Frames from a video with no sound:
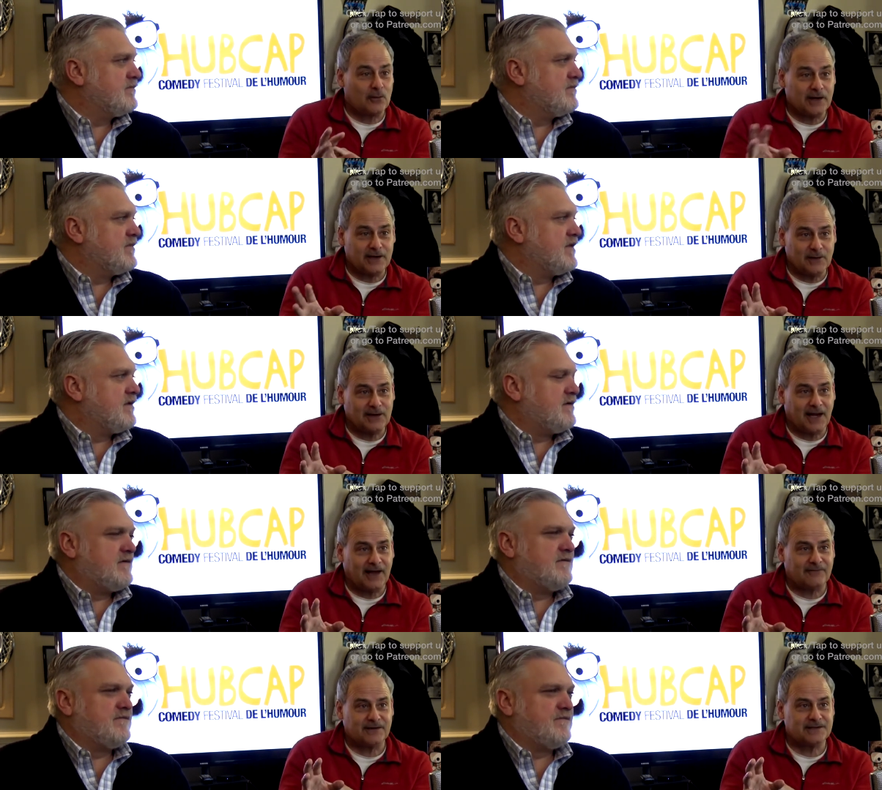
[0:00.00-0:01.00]
Speaker 1: really good
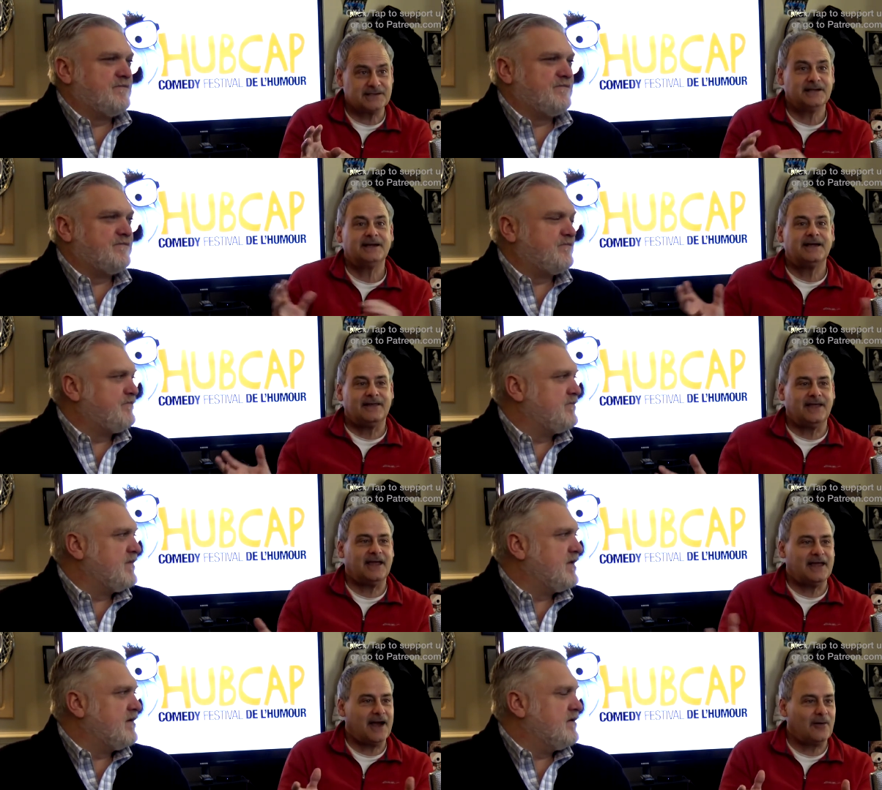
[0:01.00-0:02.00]
laughers yeah. they
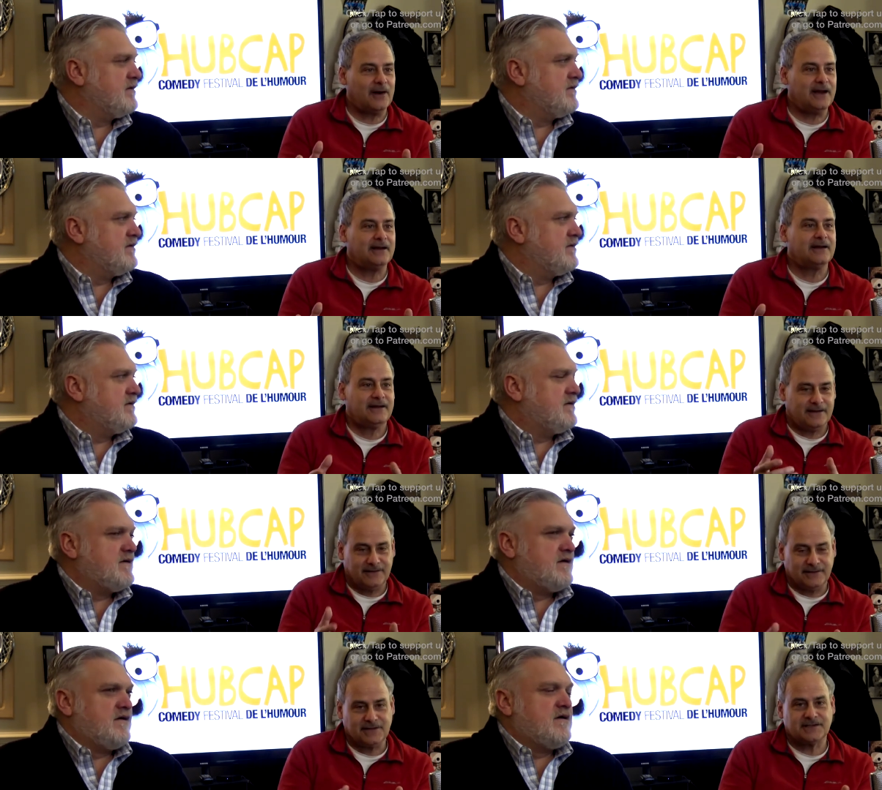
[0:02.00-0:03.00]
carry
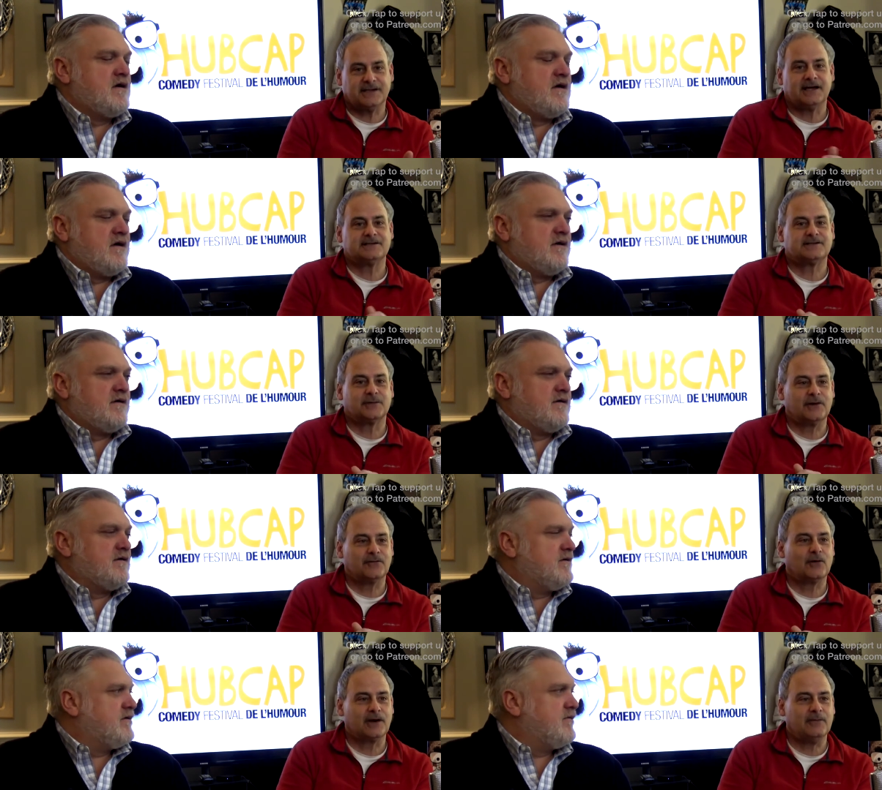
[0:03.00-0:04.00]
just as three or
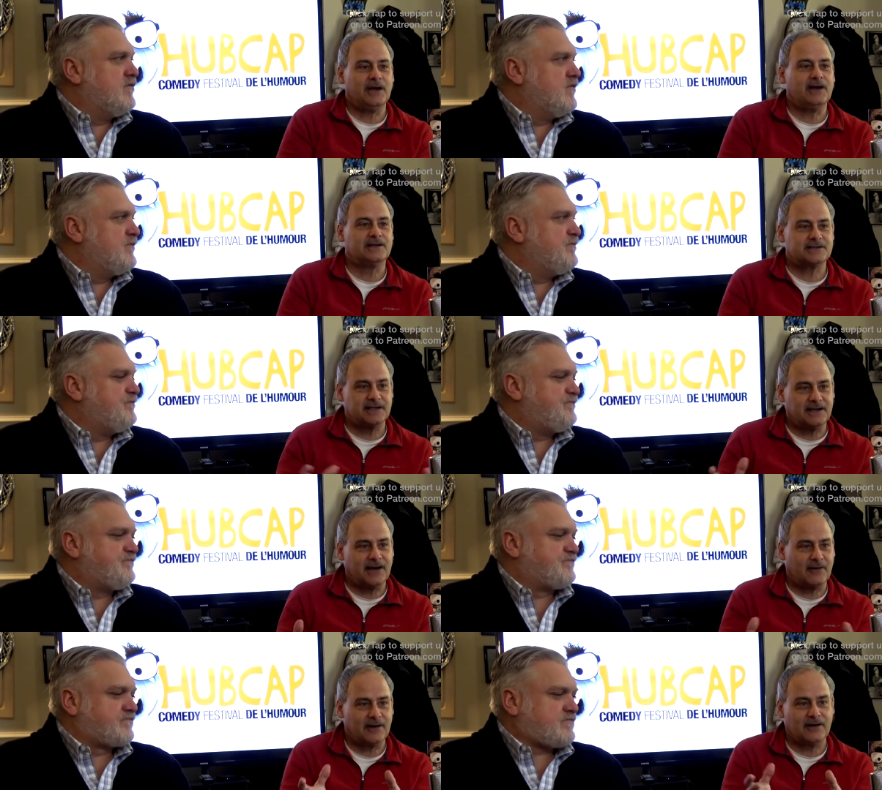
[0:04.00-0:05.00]
four comedians can
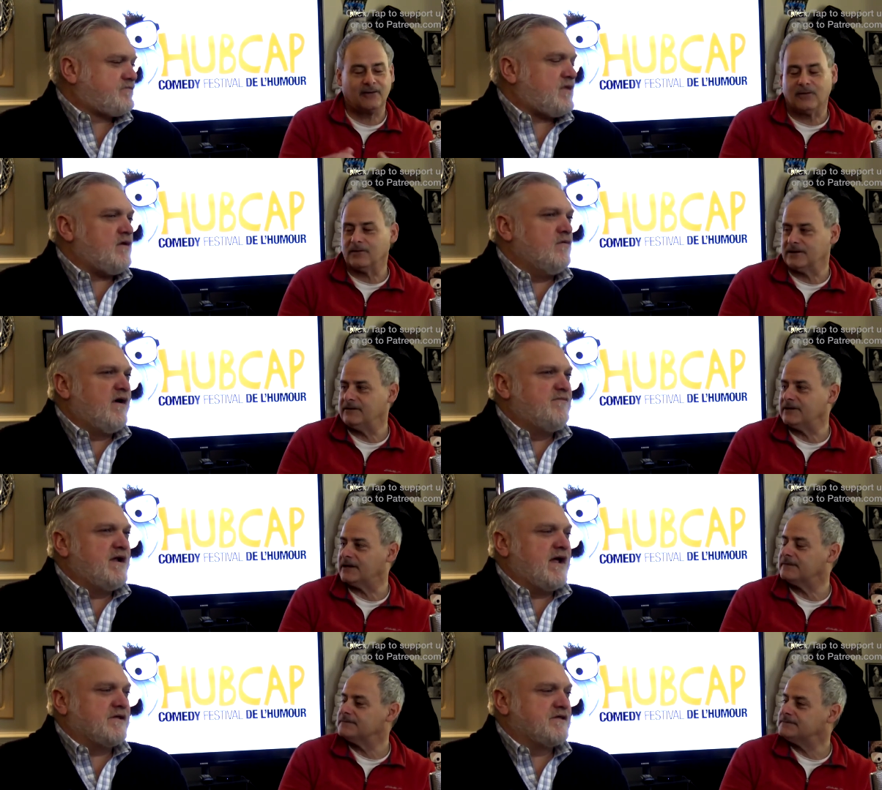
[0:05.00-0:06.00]
carry a whole. Evening. Well, I've
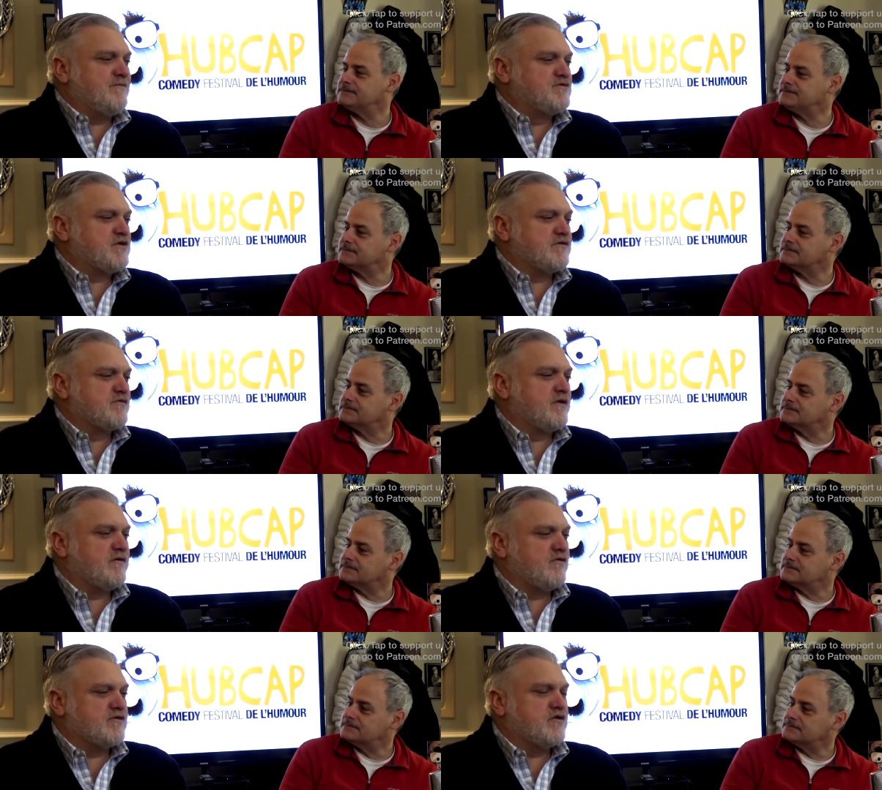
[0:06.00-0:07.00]
been at
Speaker 2: some shows
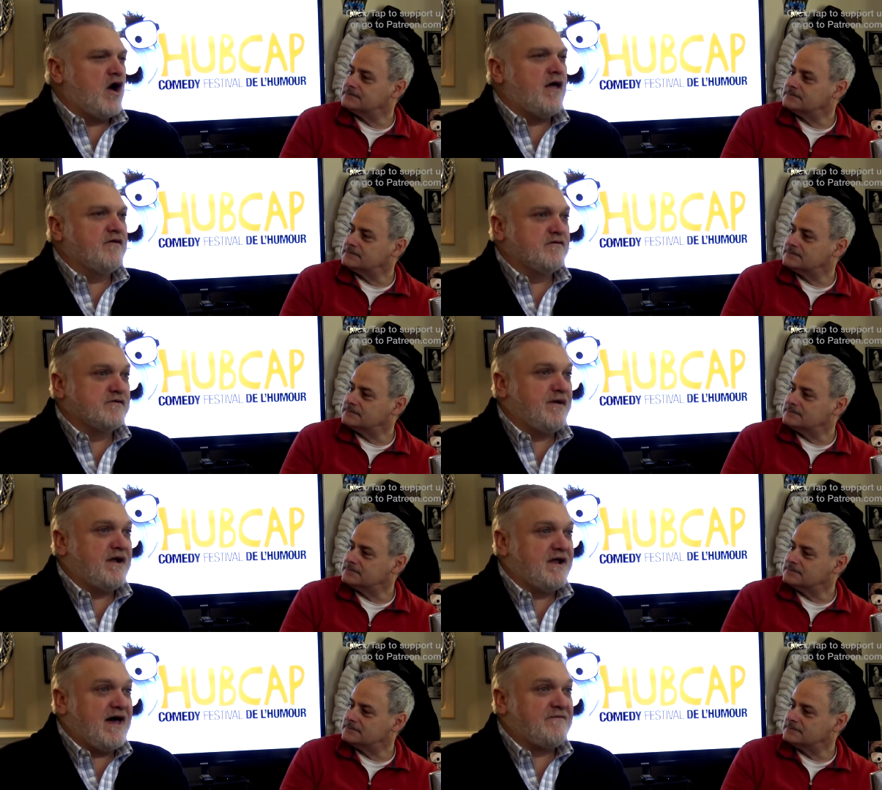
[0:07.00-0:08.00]
where there's not those
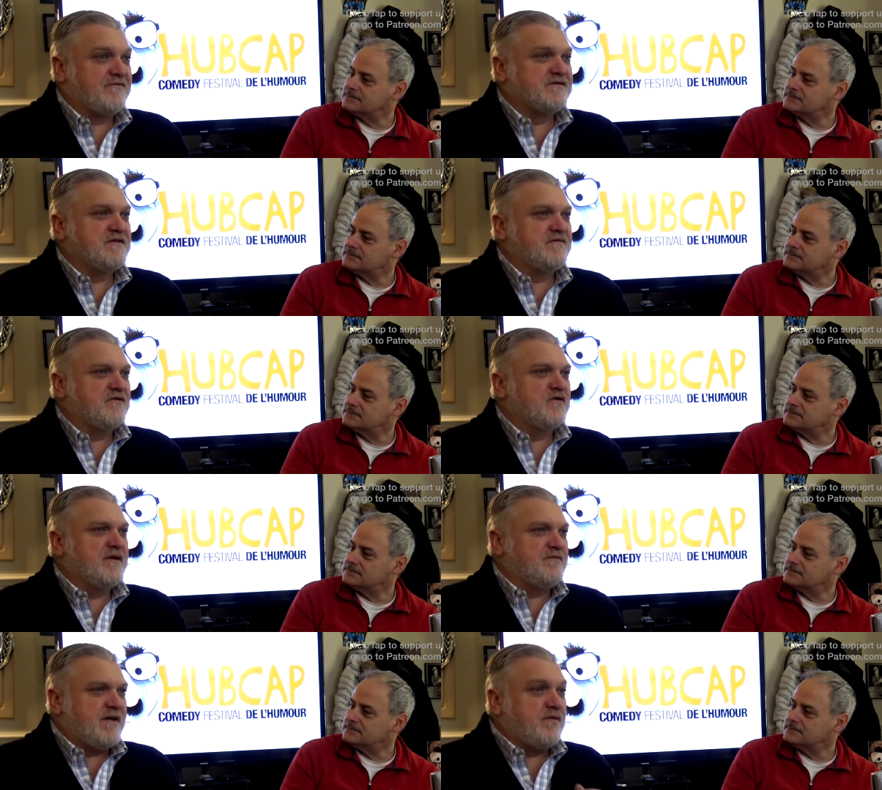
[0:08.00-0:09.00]
belly laughers in the
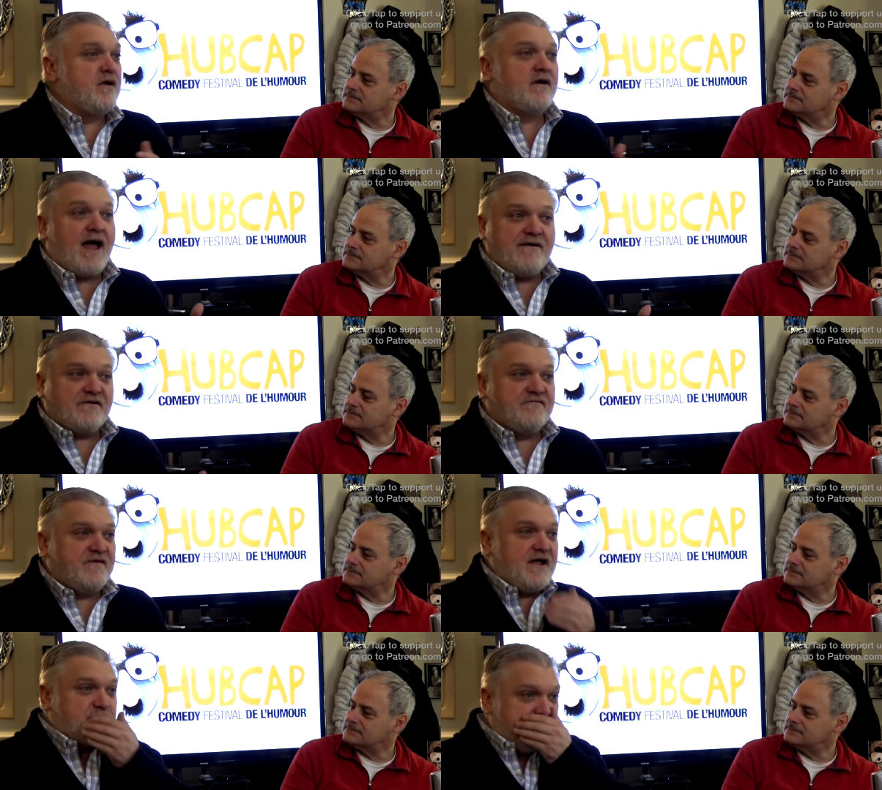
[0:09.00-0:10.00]
room, and people are having
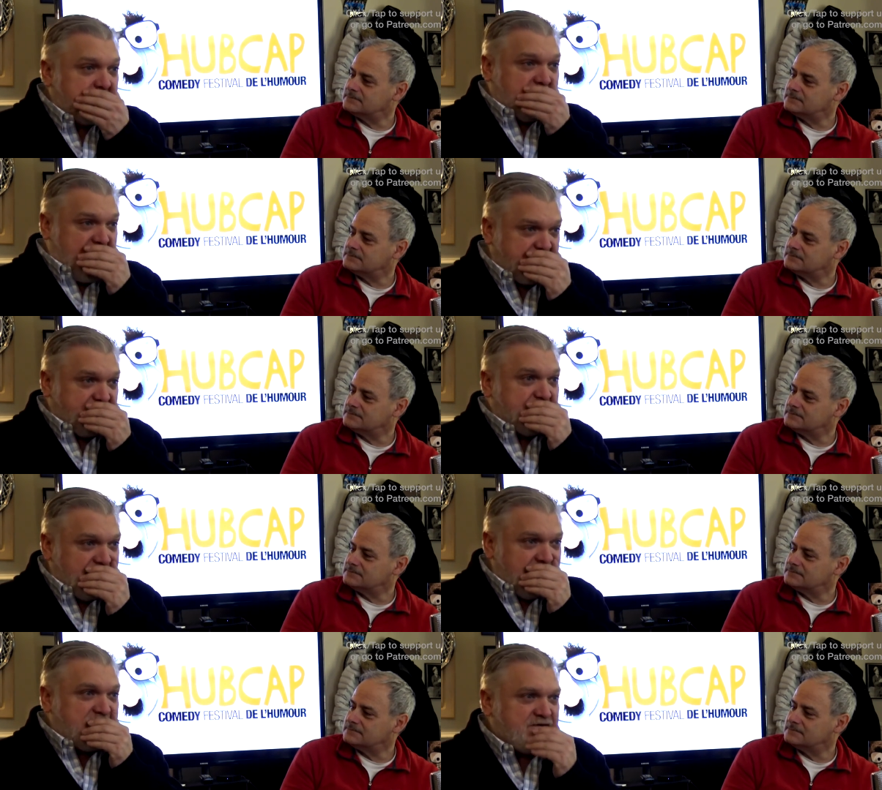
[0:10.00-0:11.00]
fun, but they're laughing
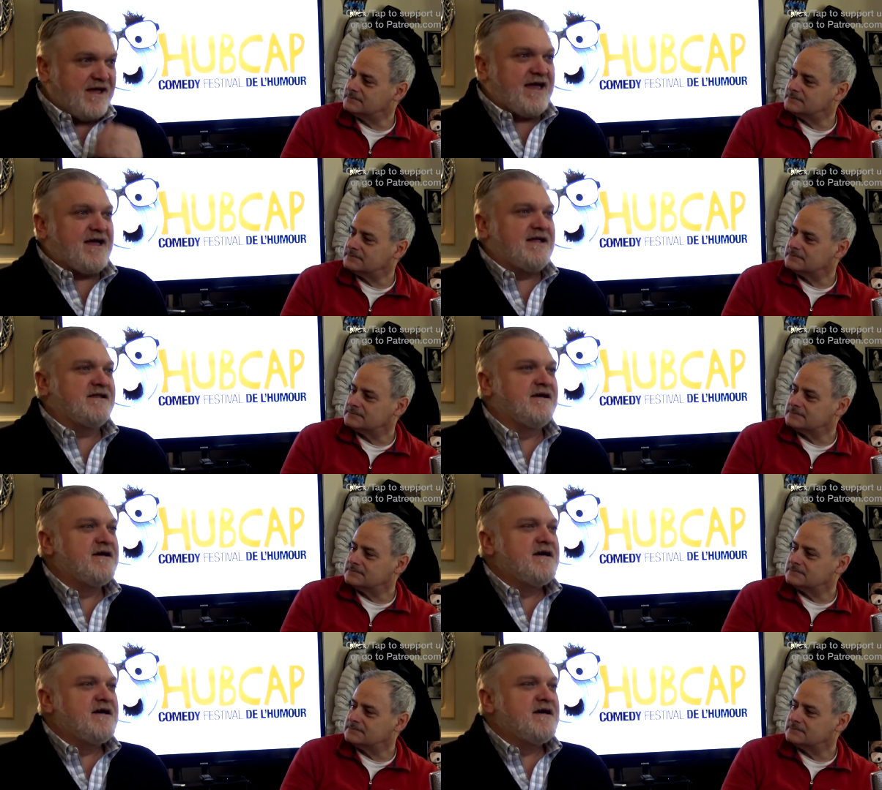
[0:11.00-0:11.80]
behind their hand,